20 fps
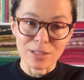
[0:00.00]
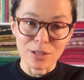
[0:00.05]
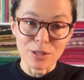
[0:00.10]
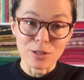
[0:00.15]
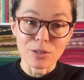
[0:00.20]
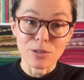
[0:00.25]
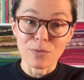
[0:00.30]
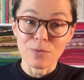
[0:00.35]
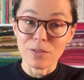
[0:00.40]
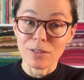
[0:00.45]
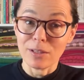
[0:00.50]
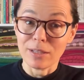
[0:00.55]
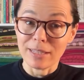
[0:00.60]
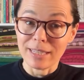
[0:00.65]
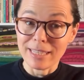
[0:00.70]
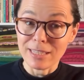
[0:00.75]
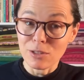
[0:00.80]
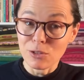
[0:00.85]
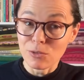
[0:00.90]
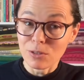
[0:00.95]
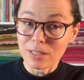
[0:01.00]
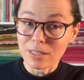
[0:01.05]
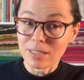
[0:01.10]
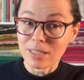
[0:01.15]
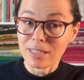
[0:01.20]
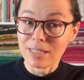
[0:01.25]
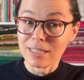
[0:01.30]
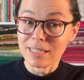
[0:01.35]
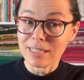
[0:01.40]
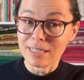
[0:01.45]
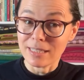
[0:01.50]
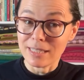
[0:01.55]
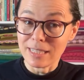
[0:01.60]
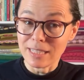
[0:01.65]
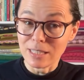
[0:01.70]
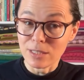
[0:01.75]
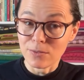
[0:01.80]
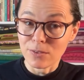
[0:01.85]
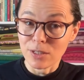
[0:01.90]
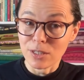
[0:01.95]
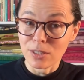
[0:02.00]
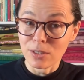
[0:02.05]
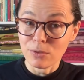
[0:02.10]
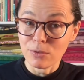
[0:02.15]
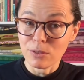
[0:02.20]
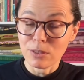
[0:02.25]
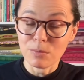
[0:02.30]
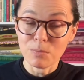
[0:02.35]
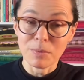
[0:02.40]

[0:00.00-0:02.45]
lots of interesting techniques were used,